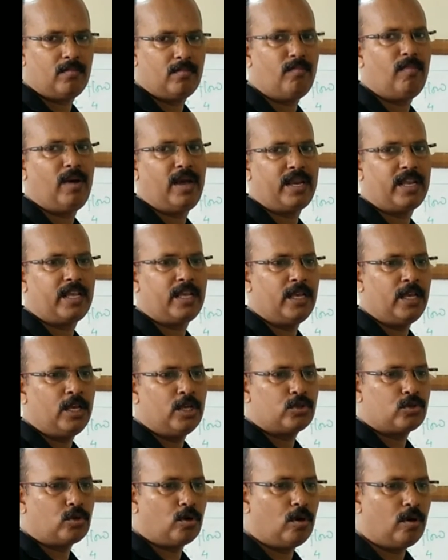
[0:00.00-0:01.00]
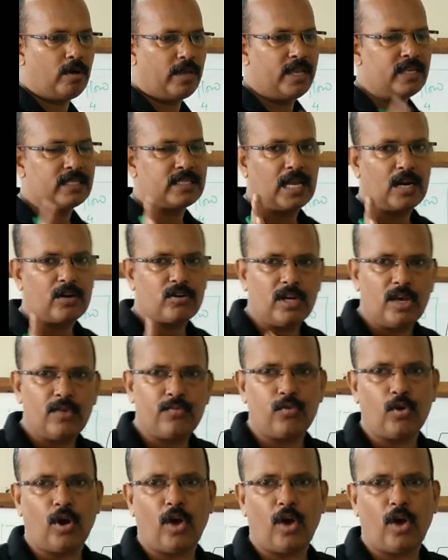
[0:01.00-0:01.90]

money. So in circular